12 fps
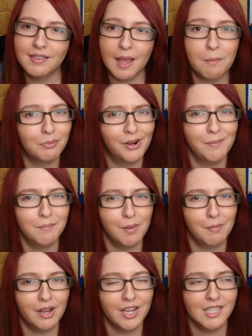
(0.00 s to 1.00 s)
separate in
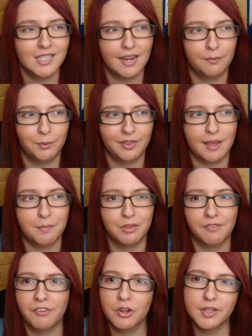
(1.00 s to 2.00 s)
my mind and was able
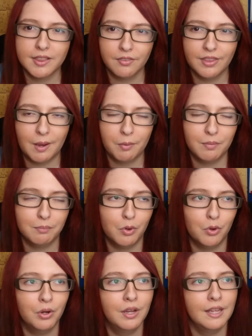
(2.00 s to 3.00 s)
to focus on that one
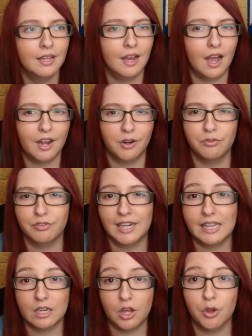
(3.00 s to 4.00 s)
more. I don't
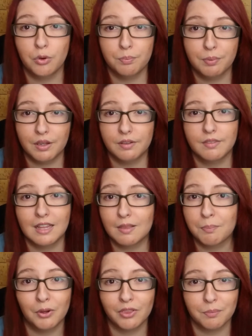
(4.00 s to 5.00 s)
really know, but
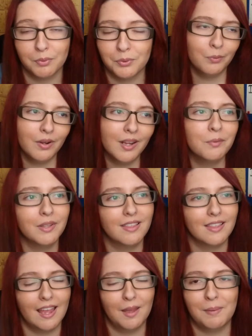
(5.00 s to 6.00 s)
it's possible. What I would
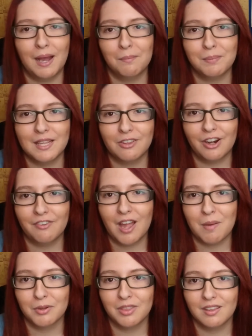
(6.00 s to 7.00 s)
say about Peter F.
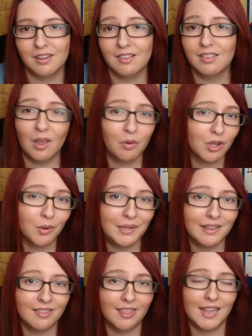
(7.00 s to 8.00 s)
Hamilton is don't go
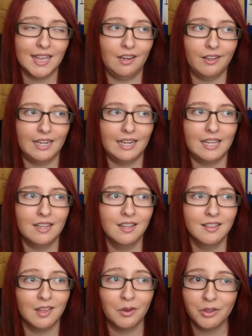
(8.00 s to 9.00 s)
into this lightly.
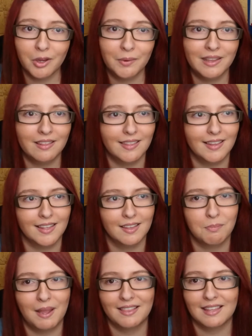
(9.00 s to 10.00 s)
Don't go into this
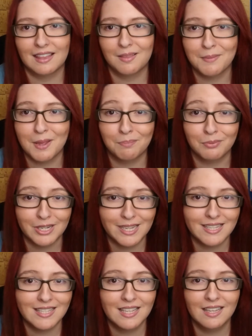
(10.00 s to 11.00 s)
expecting it to be a
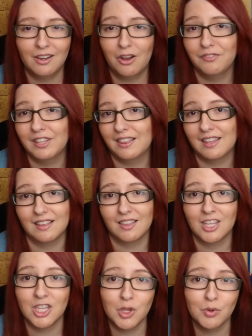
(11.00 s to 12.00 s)
breeze. Obviously, it's
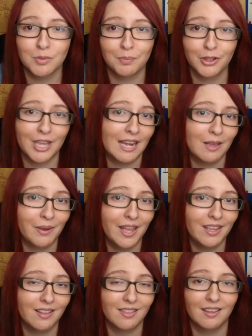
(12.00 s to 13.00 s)
a huge book
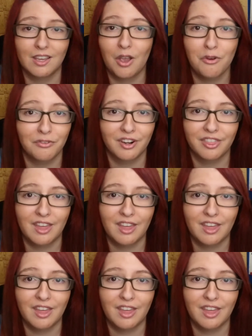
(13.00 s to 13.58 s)
anyway. It's like over